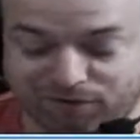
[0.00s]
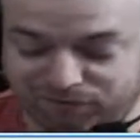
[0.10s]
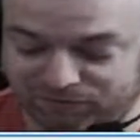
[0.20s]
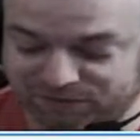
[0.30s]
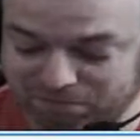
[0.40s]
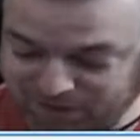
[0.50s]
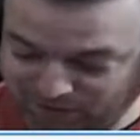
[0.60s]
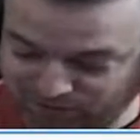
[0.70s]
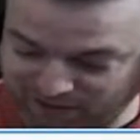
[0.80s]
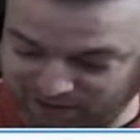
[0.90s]
Garoff.
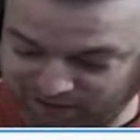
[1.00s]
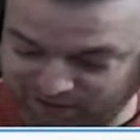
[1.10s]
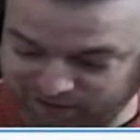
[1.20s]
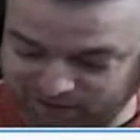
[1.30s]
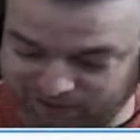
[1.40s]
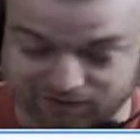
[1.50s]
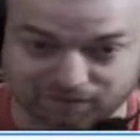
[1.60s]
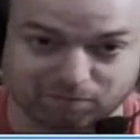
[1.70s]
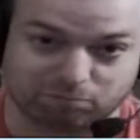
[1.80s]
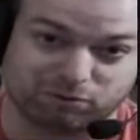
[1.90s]
It's a mill deck
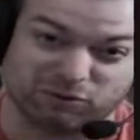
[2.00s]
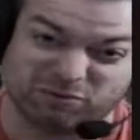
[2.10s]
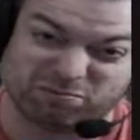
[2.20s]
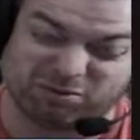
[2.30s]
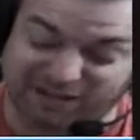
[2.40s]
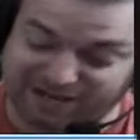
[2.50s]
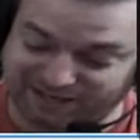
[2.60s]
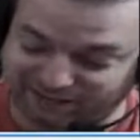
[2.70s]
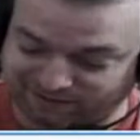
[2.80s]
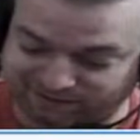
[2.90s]
and blue and
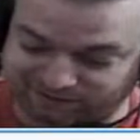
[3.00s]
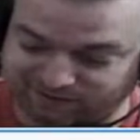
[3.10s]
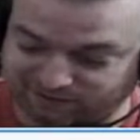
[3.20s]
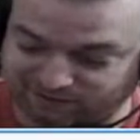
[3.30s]
black.